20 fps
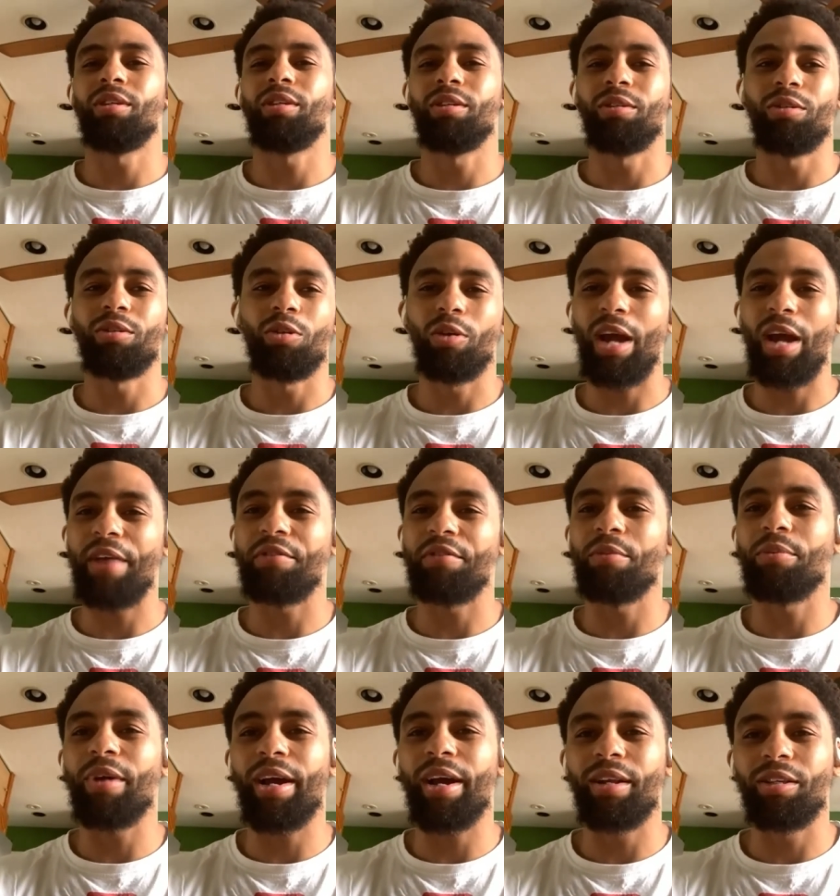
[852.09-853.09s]
And, or after
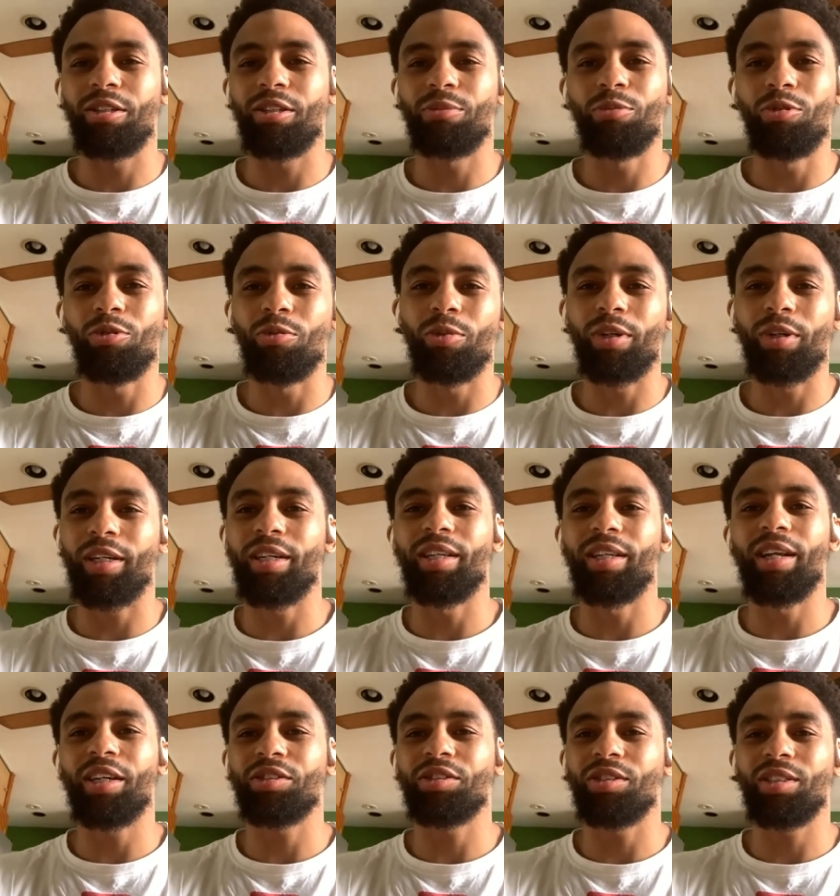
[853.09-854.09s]
practice, boom, we're
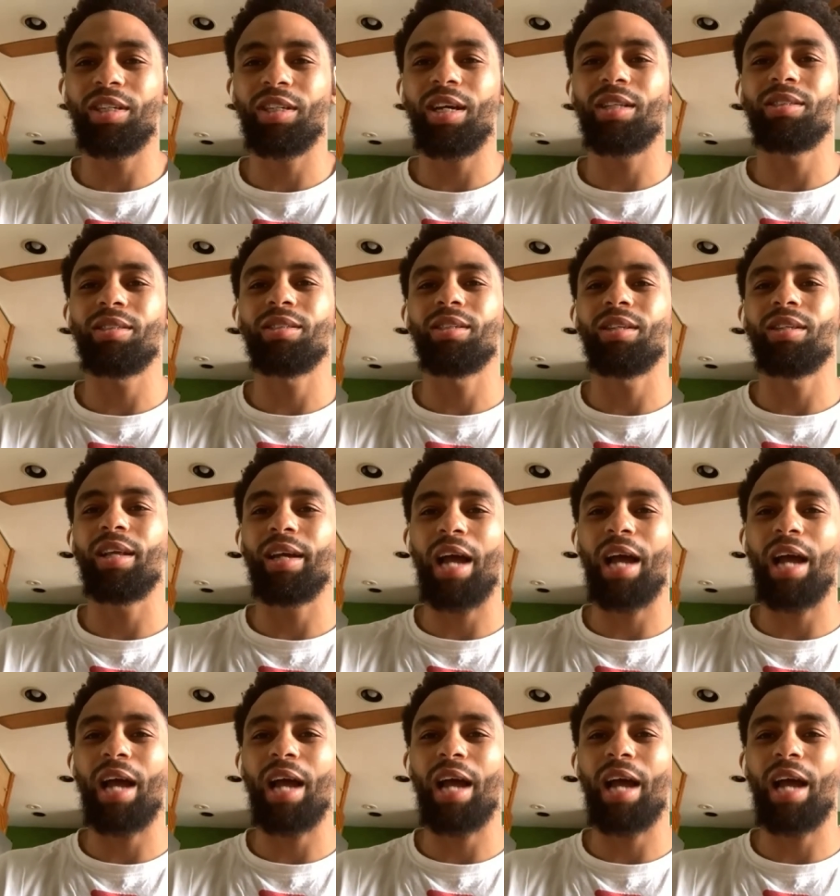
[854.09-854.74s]
getting extra shots in.